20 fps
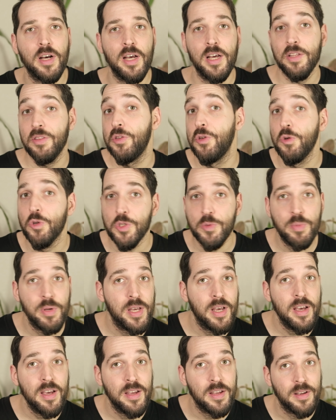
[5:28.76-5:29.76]
and the
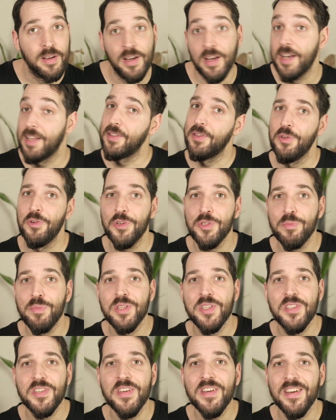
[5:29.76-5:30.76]
USB-A and the
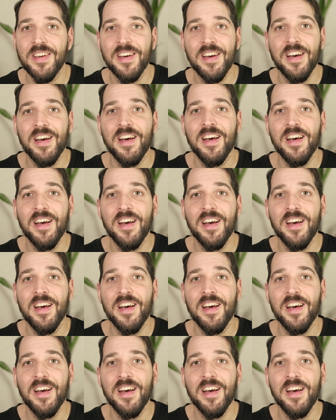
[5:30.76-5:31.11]
USB-C.